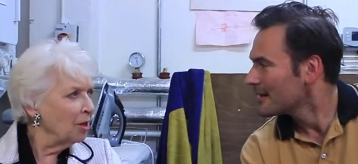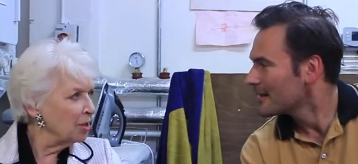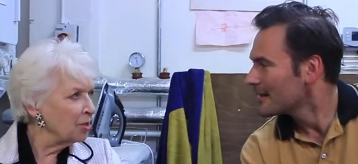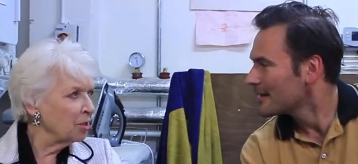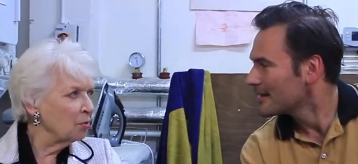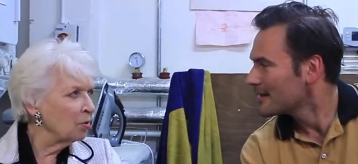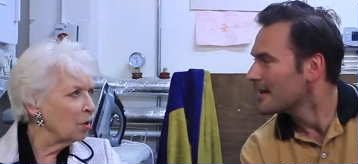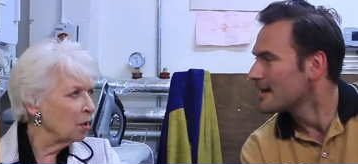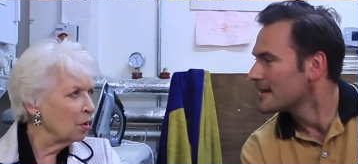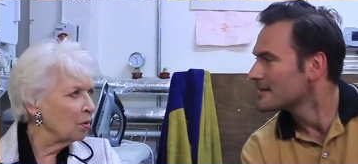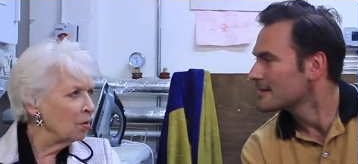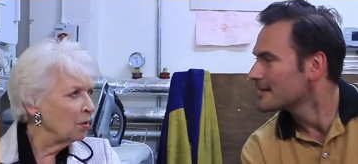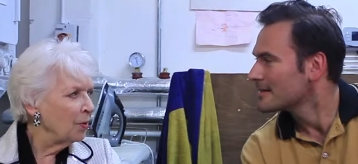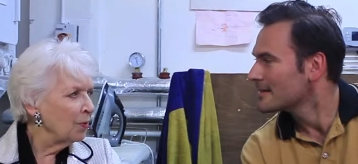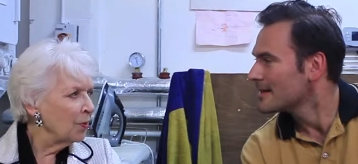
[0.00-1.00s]
Speaker 1: it, you know.
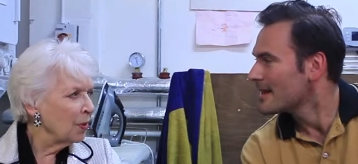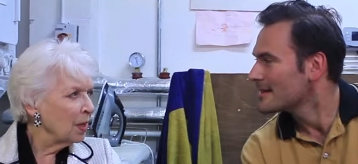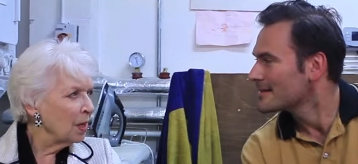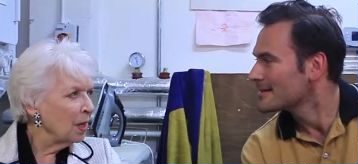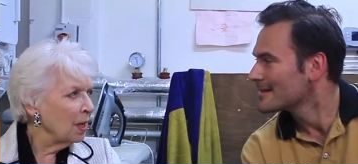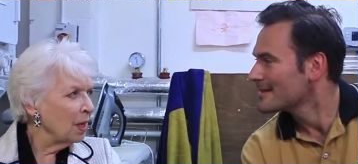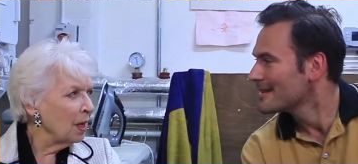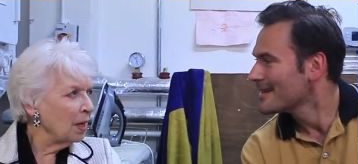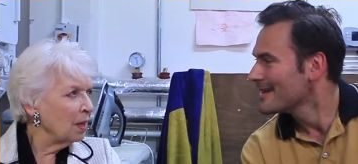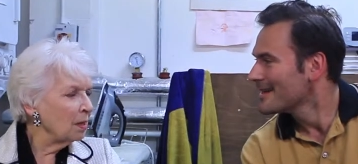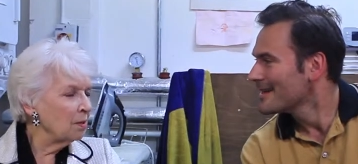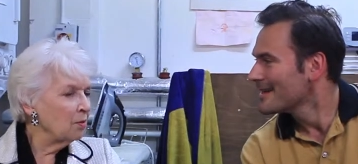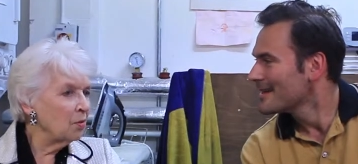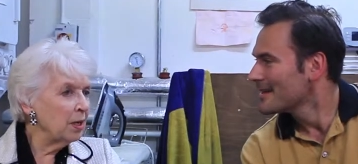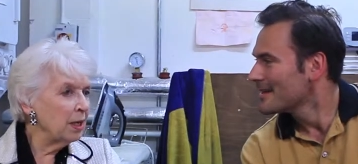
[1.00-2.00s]
Yes, yes.
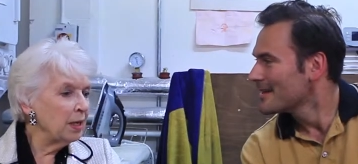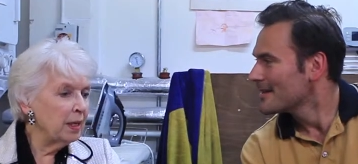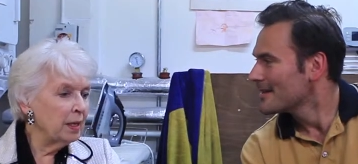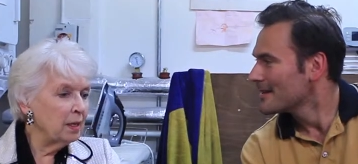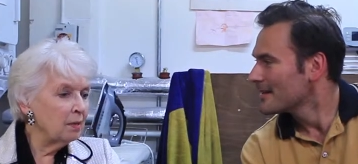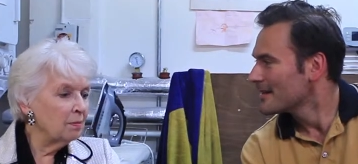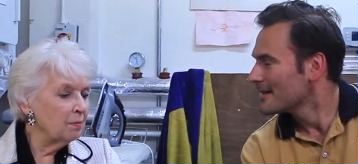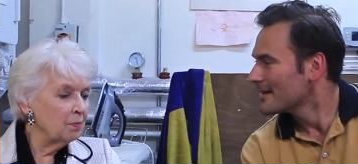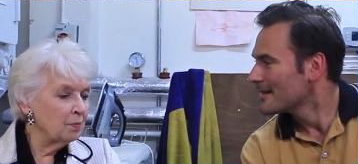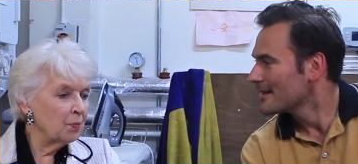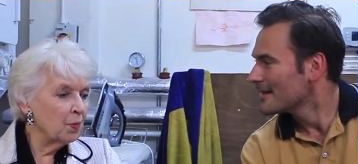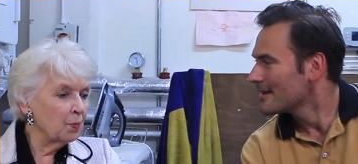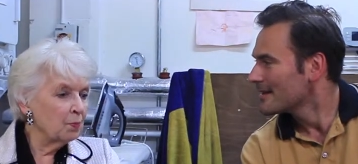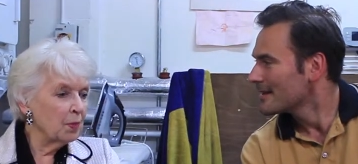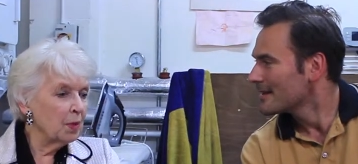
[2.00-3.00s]
And really.
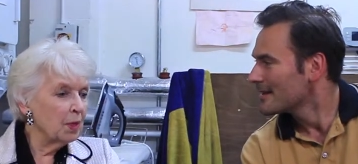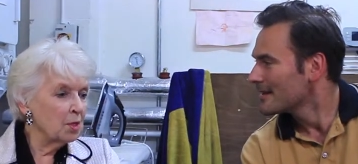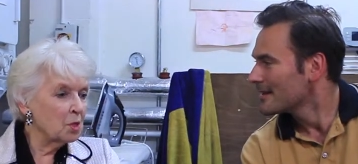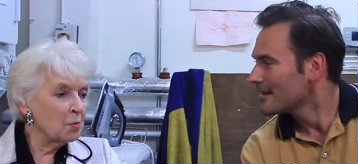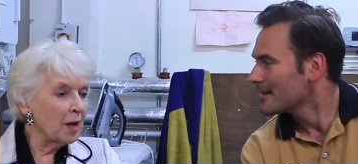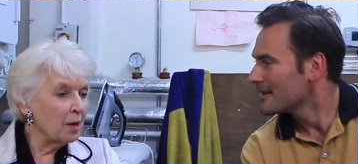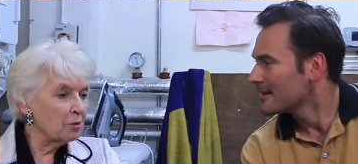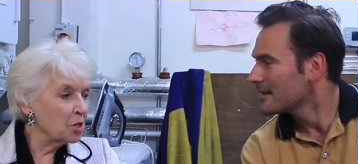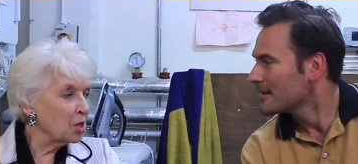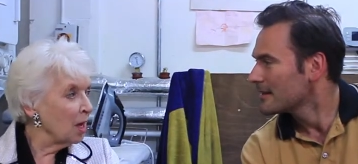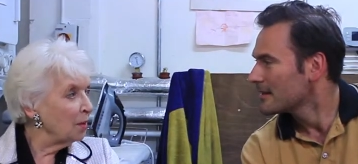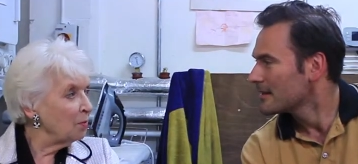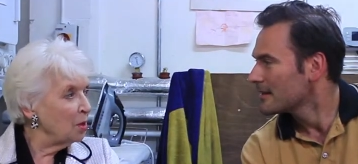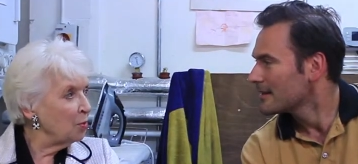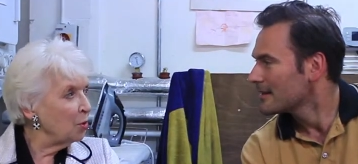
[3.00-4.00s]
It's about
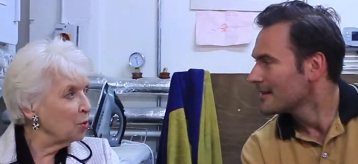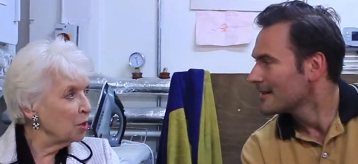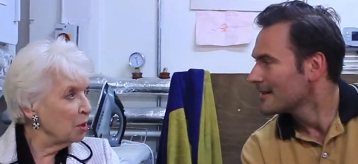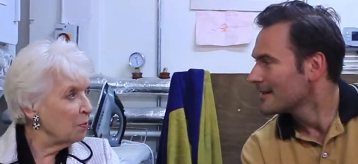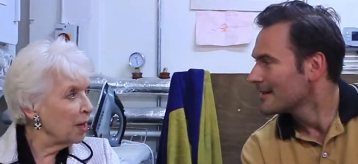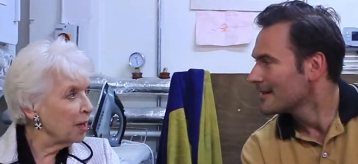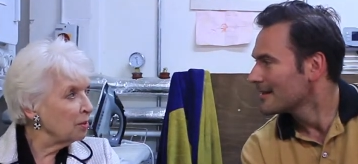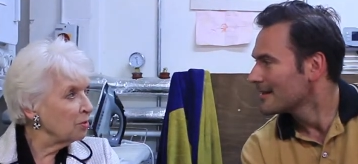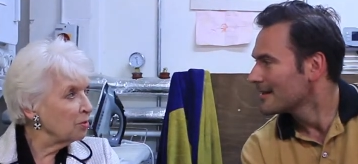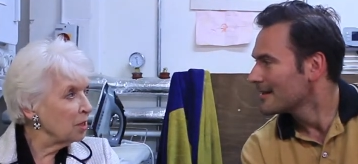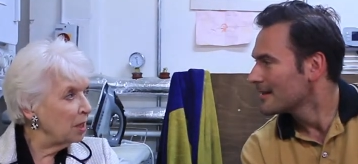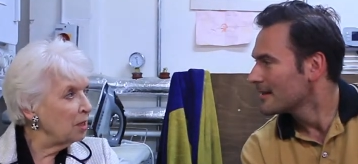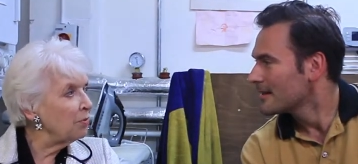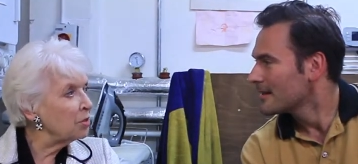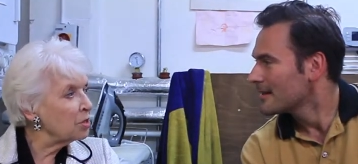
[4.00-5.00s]
time they brought it back on
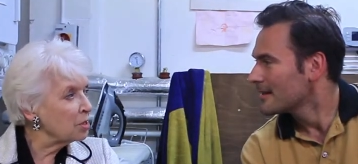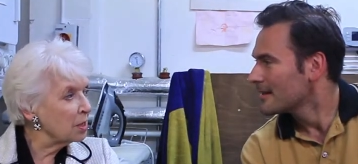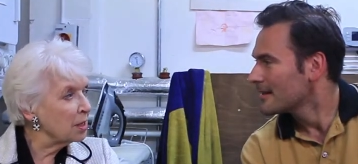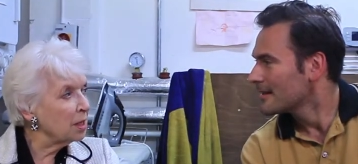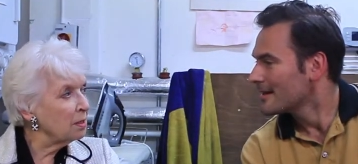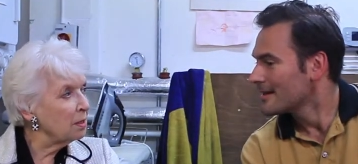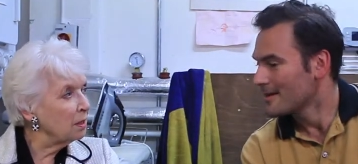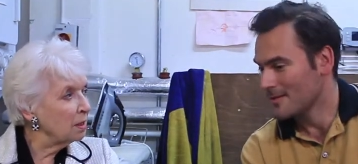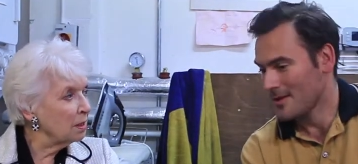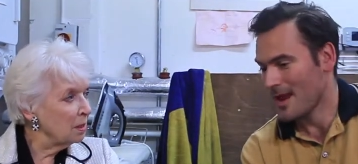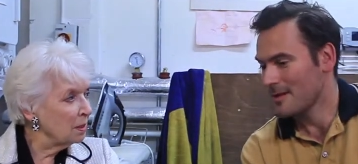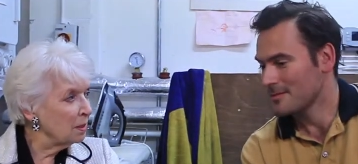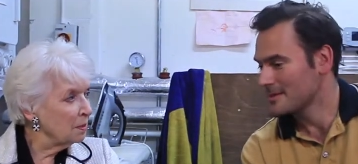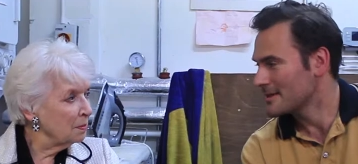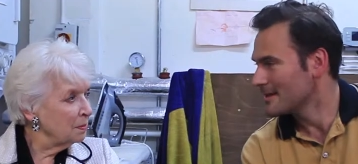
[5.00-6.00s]
television. I think
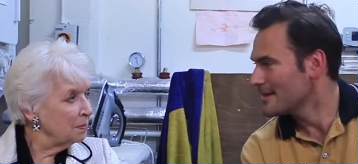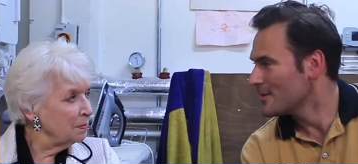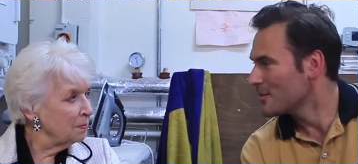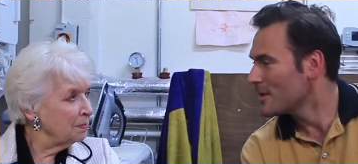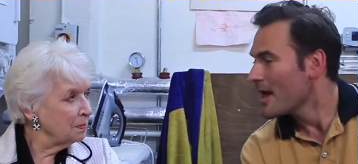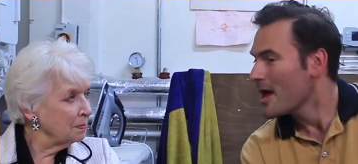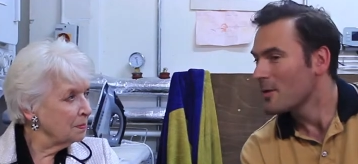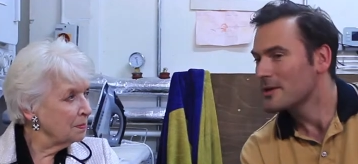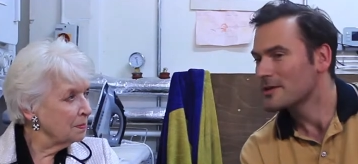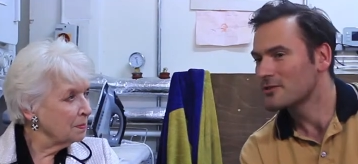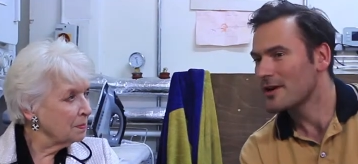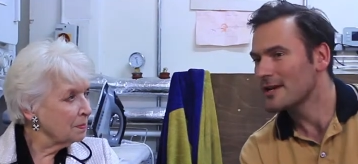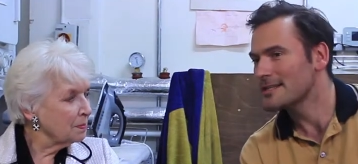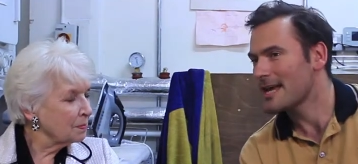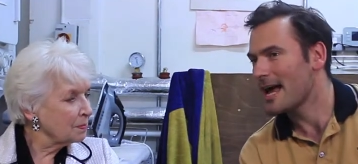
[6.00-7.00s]
Speaker 2: absolutely. Well, well it's
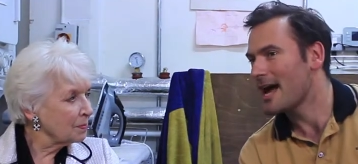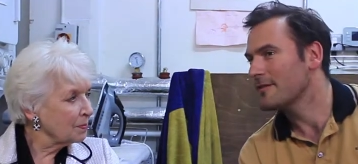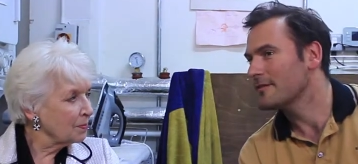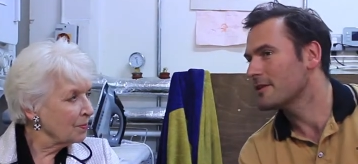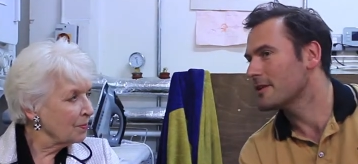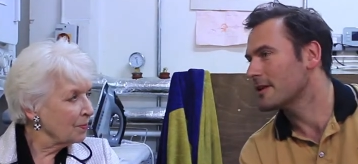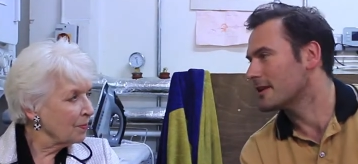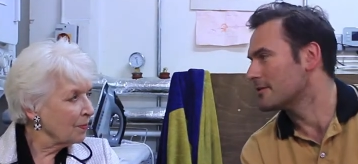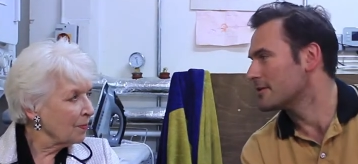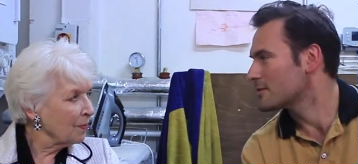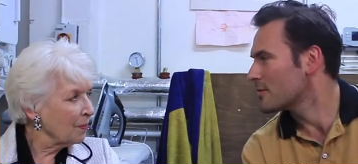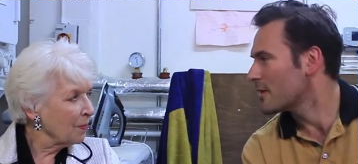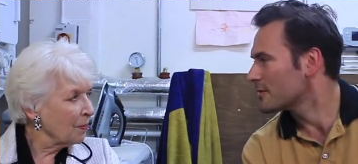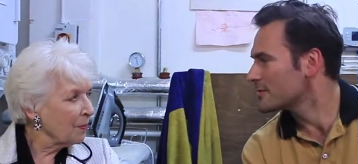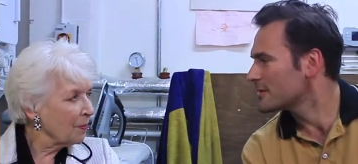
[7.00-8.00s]
great to have you here as
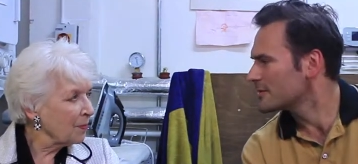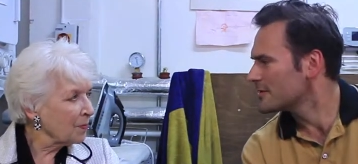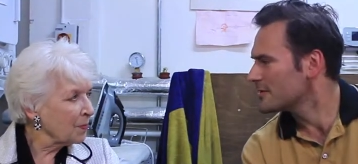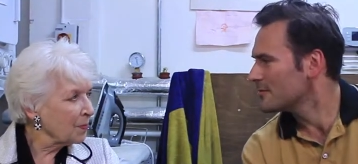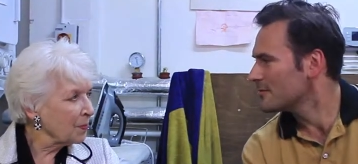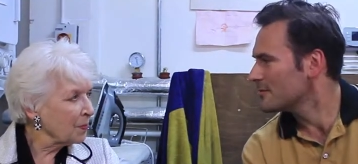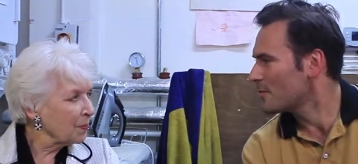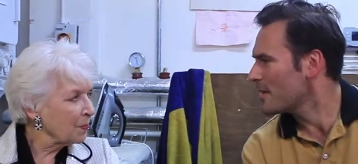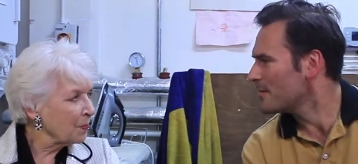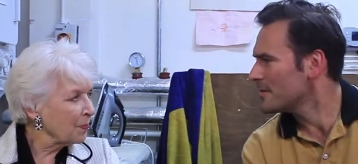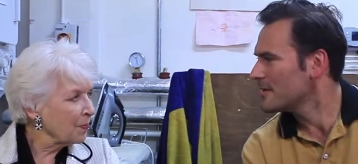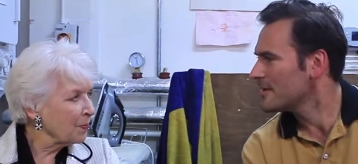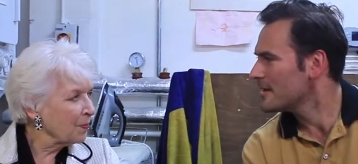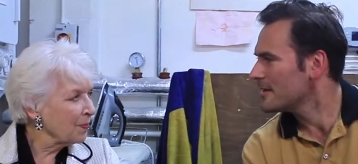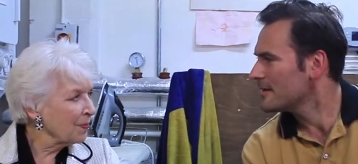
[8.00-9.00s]
well. Did you? When were
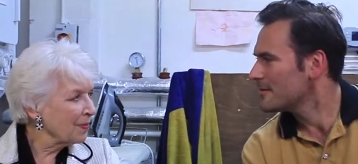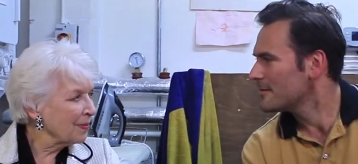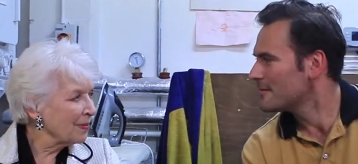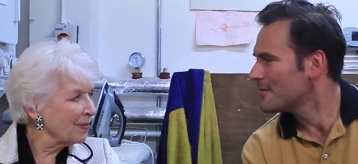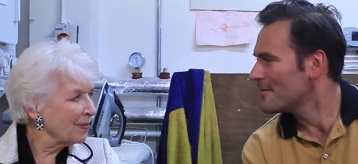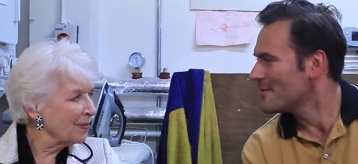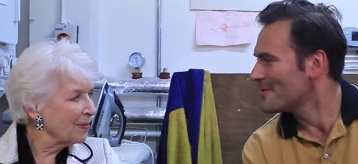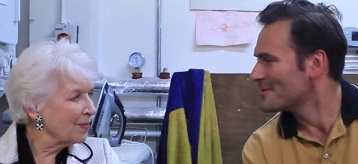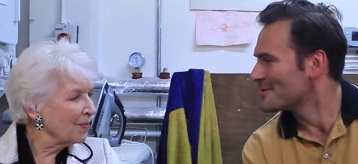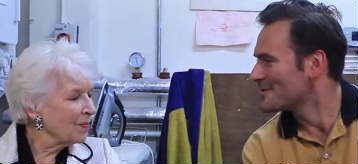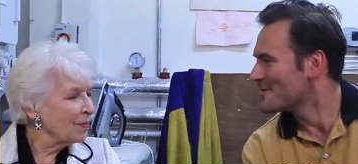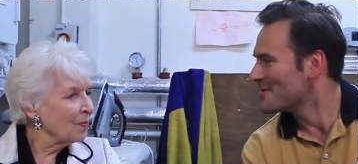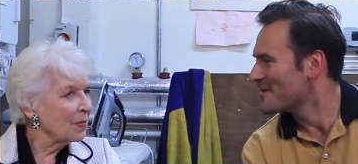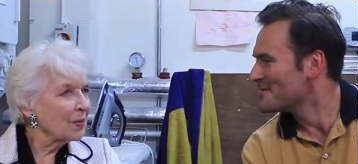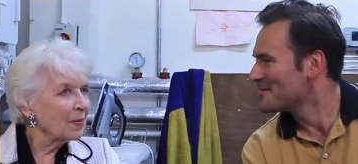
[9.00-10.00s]
you here before? Do you
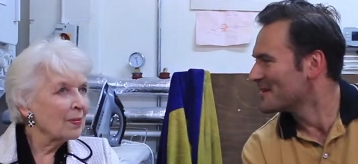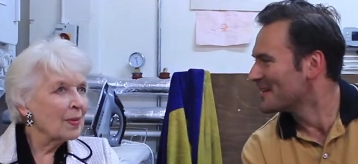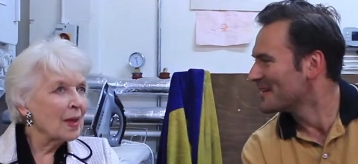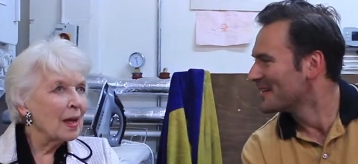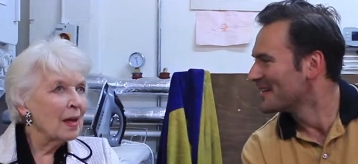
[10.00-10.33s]
remember?